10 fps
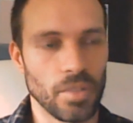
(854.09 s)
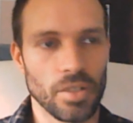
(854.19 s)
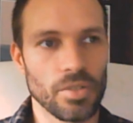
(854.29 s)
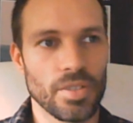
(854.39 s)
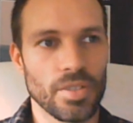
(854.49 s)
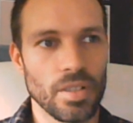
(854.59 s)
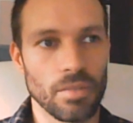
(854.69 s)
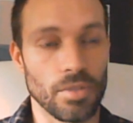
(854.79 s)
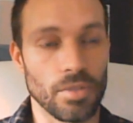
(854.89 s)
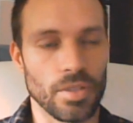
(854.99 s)
scene
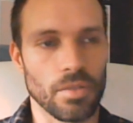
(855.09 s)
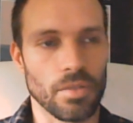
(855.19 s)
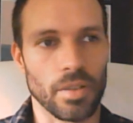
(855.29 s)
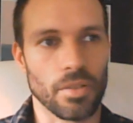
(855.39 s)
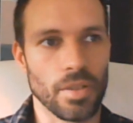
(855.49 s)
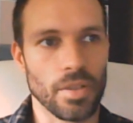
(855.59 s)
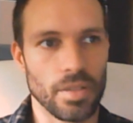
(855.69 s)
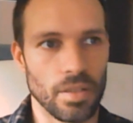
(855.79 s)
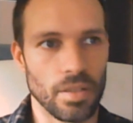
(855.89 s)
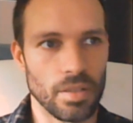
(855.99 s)
which is quite
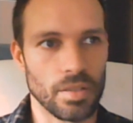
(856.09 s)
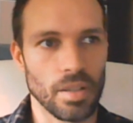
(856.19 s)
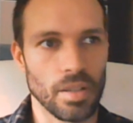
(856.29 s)
crazy is